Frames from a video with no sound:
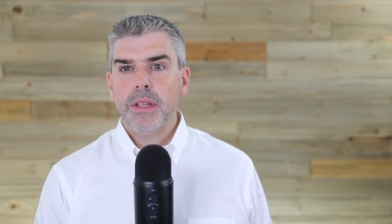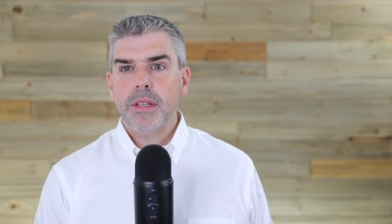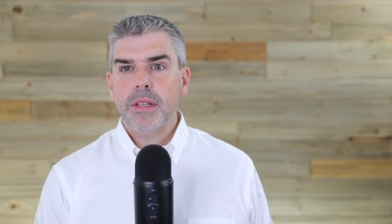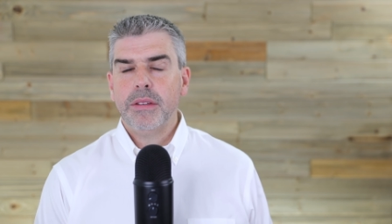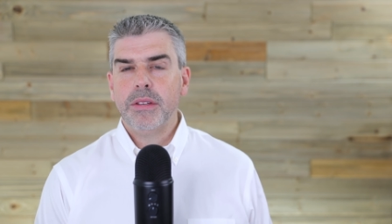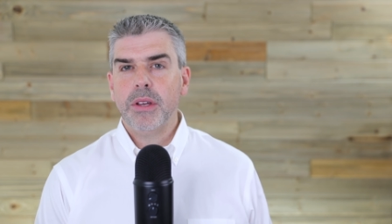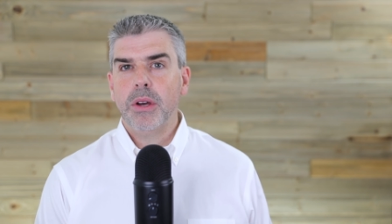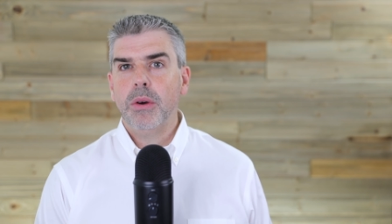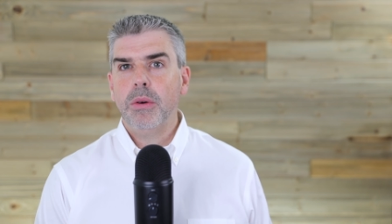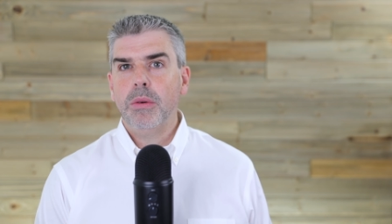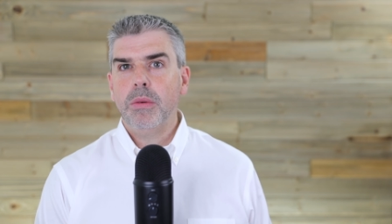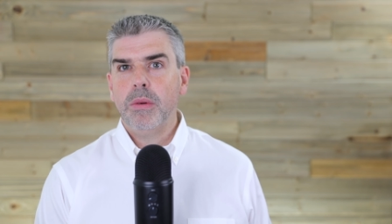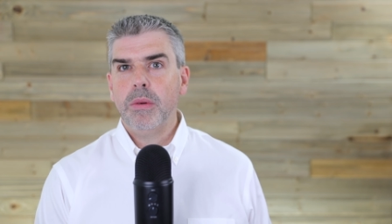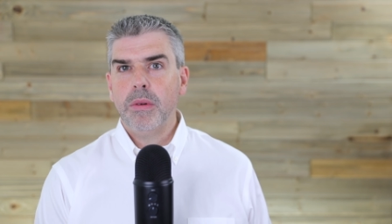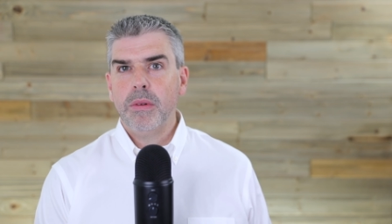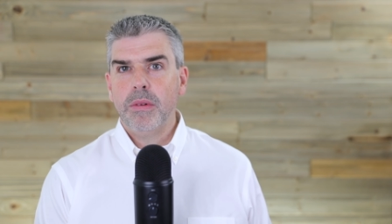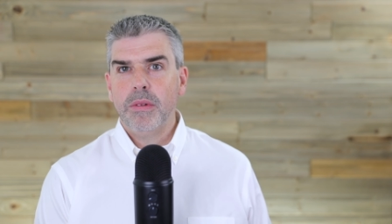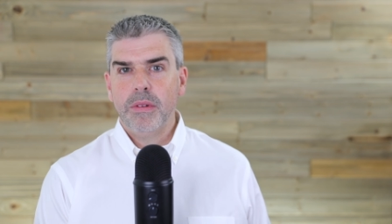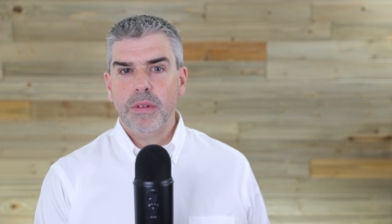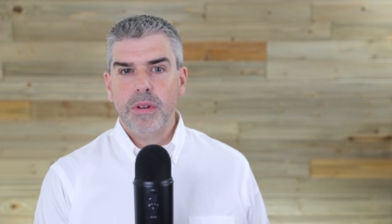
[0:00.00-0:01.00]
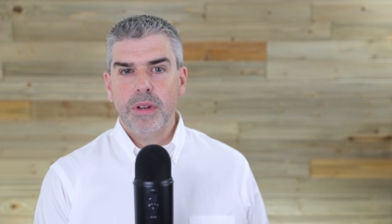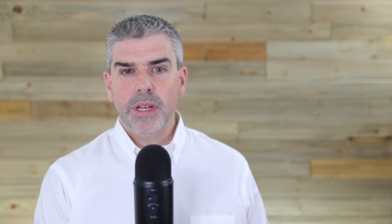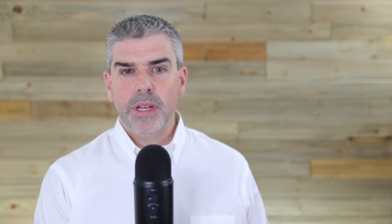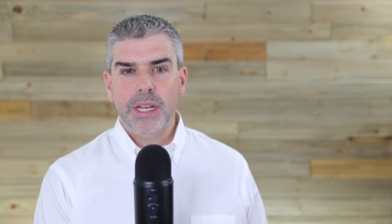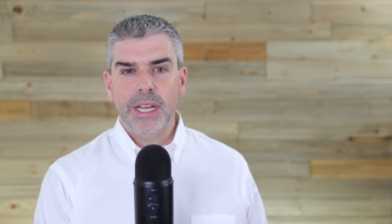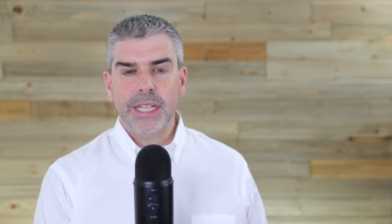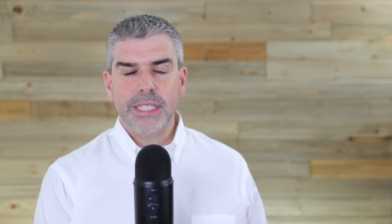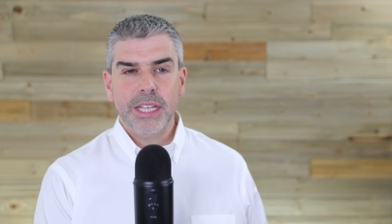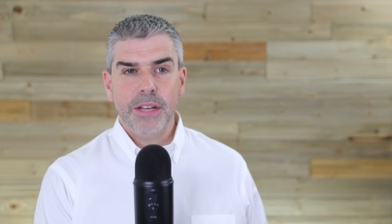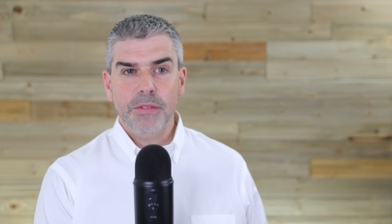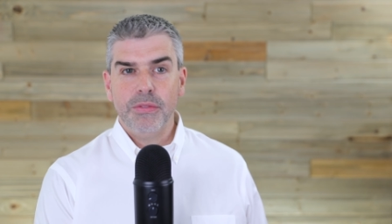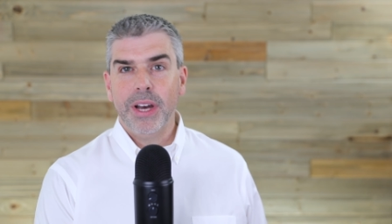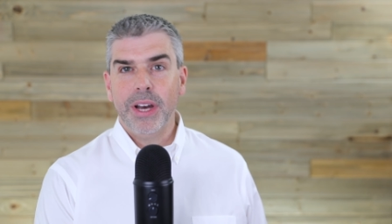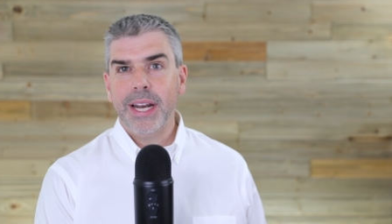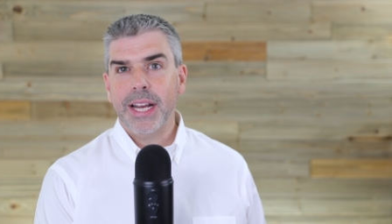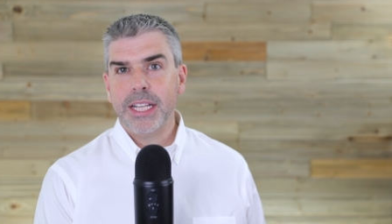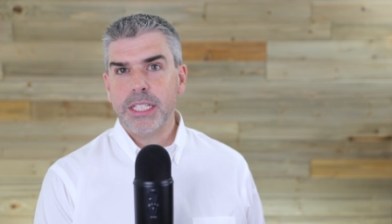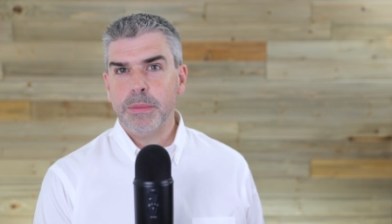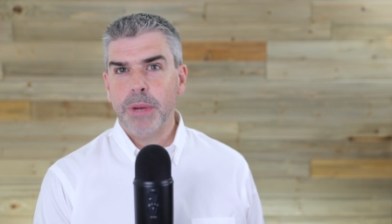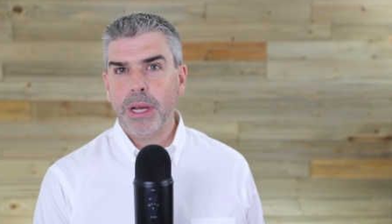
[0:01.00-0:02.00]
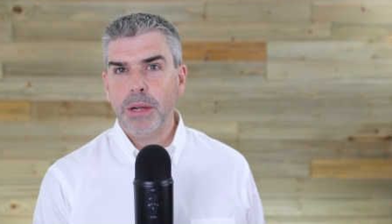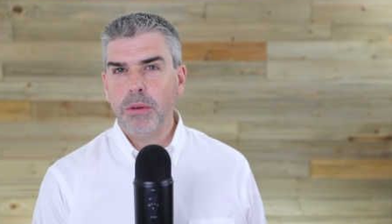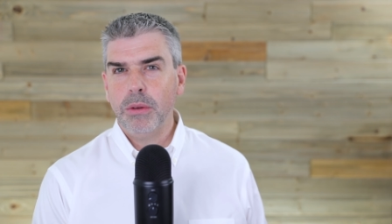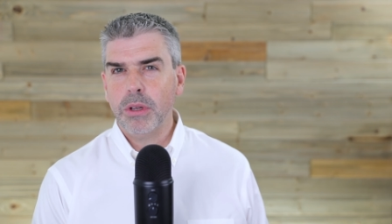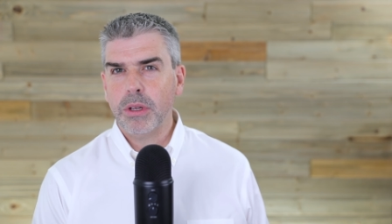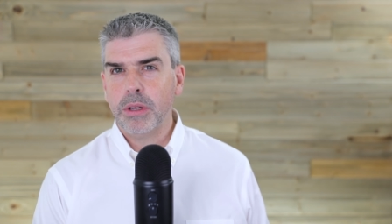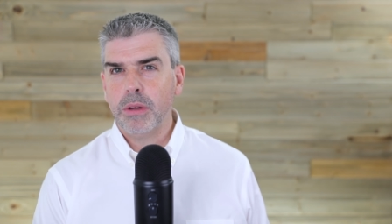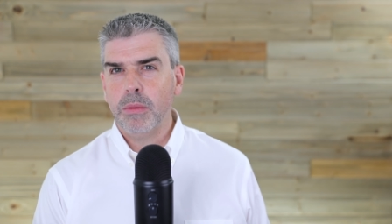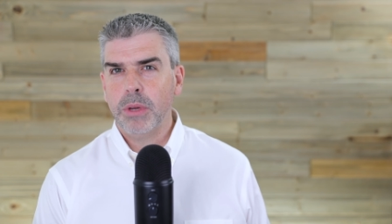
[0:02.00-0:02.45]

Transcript: So let's say finance might look,